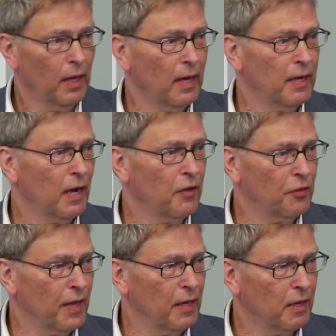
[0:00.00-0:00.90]
And I
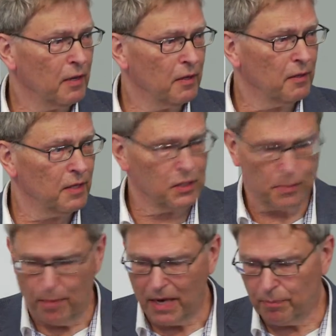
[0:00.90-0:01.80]
think
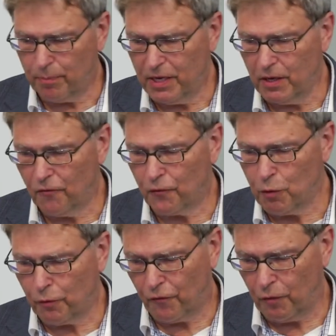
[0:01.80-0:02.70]
this might be a
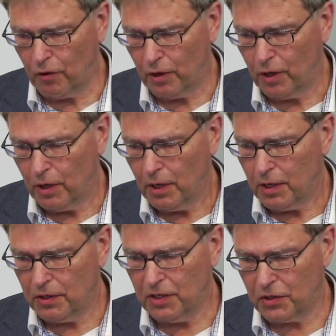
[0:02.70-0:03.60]
fruitful
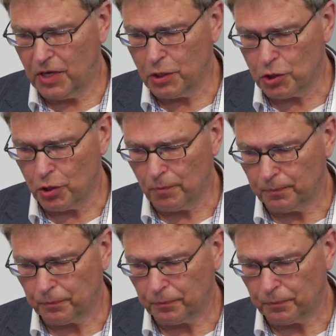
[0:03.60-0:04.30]
distinction.